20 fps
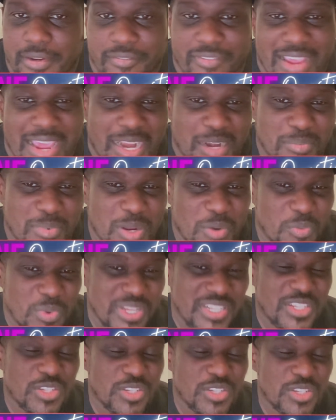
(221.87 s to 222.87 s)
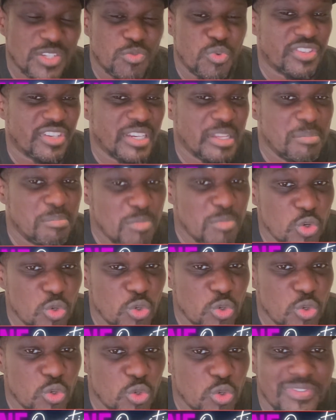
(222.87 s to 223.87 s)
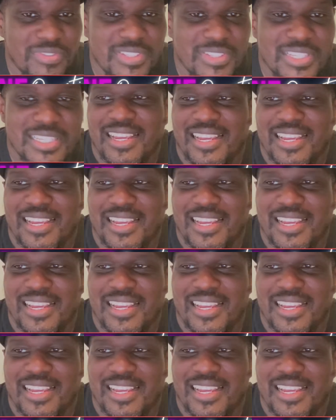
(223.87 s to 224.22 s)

Nevada, but we just recently moved,